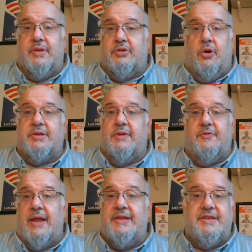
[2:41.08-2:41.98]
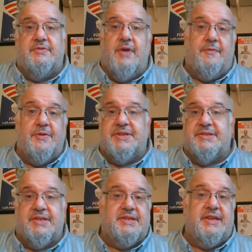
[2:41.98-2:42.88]
talk to friends and
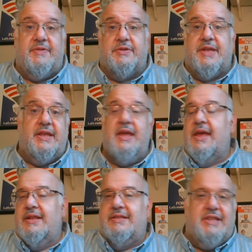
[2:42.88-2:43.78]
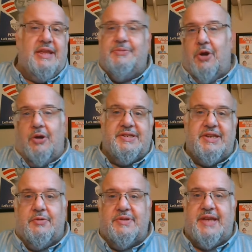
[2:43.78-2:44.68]
references to see if there's any deep dark
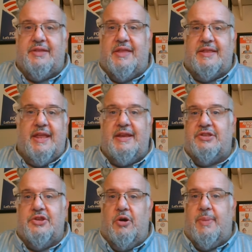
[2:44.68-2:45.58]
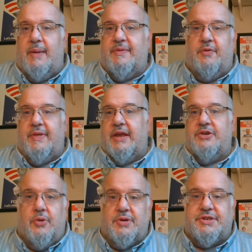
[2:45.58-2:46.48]
secrets out there that they need to know about before they
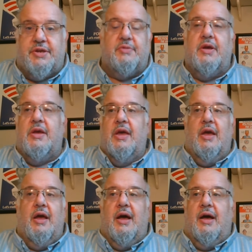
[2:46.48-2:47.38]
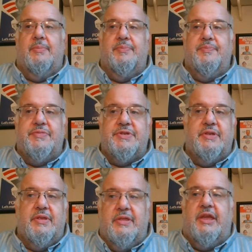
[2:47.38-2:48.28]
endorse you. Um,
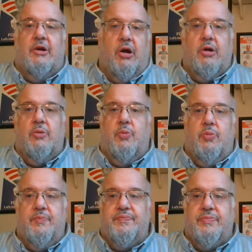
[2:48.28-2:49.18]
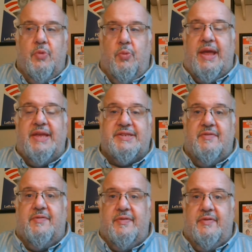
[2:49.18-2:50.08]
there are ways
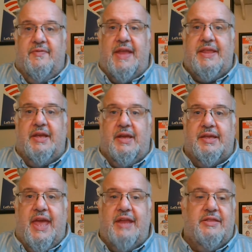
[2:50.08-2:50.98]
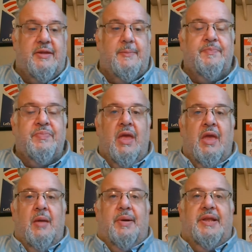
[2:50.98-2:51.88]
of vetting a candidate,
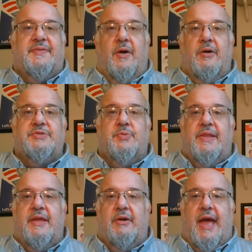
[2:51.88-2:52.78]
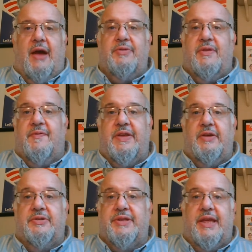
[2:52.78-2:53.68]
but as far as when they're out in the
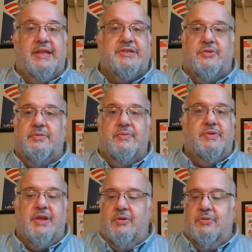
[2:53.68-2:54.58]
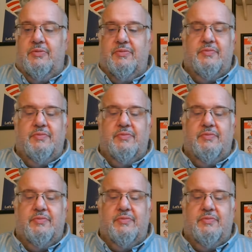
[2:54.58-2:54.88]
field, it's you know,